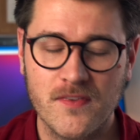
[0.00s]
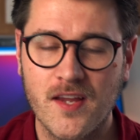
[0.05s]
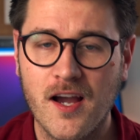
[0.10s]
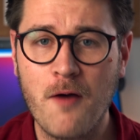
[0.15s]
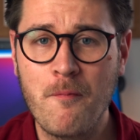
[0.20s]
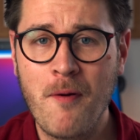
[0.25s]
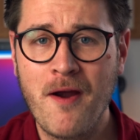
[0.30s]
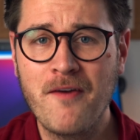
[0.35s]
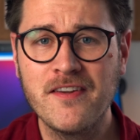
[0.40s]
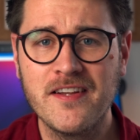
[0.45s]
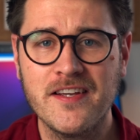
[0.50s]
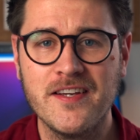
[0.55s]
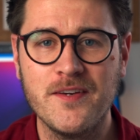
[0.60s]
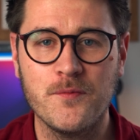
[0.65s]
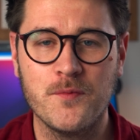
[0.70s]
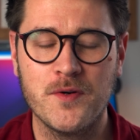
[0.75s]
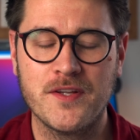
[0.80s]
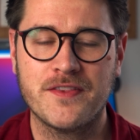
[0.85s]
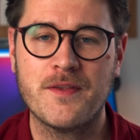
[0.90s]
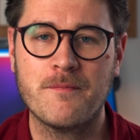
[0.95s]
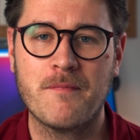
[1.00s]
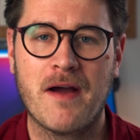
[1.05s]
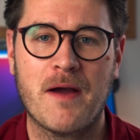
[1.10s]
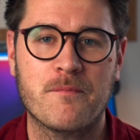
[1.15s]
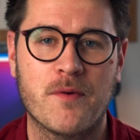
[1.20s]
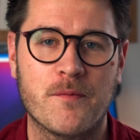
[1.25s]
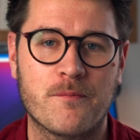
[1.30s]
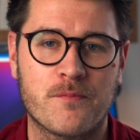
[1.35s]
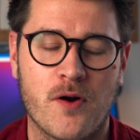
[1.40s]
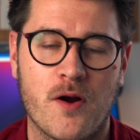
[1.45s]
apparently with the
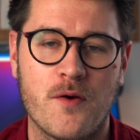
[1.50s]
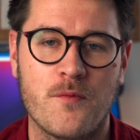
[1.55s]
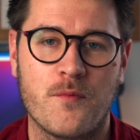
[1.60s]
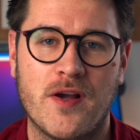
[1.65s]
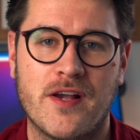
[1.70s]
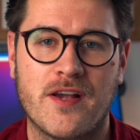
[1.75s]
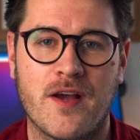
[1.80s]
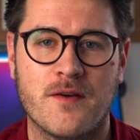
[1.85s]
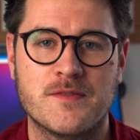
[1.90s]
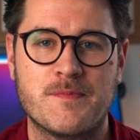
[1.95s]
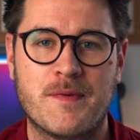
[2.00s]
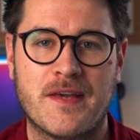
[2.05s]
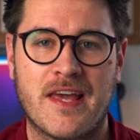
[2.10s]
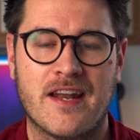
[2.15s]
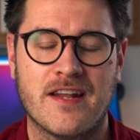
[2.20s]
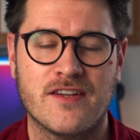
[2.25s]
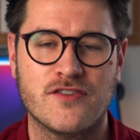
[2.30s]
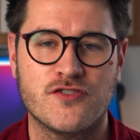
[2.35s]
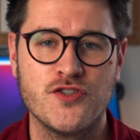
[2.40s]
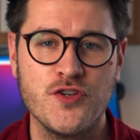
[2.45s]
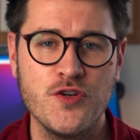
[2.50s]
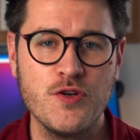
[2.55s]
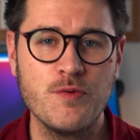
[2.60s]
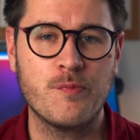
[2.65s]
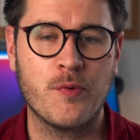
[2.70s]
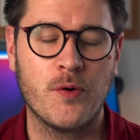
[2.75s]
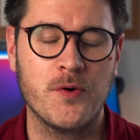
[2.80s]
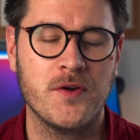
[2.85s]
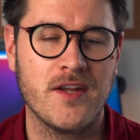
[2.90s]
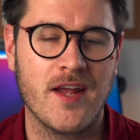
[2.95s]
MacBook Pro, we're going to be getting two
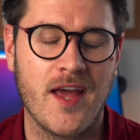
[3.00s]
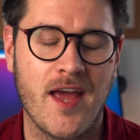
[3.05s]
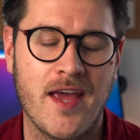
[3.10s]
point